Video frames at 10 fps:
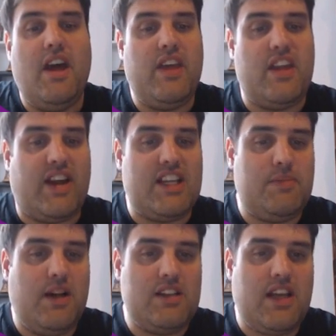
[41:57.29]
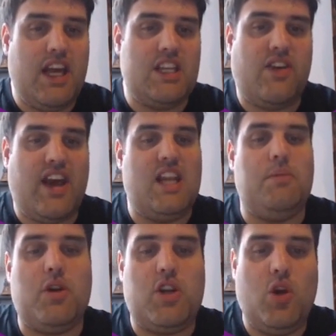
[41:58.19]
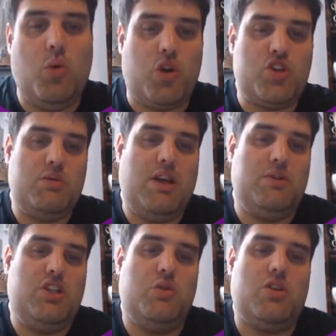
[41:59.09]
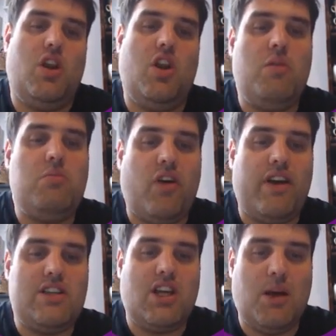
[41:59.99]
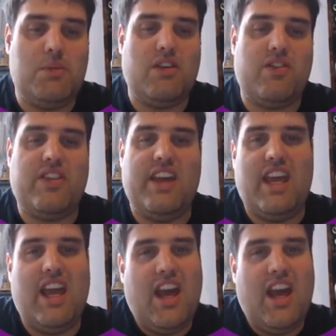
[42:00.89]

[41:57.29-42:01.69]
The advanced builder is for anybody who wants to be able to use a lot more in terms of the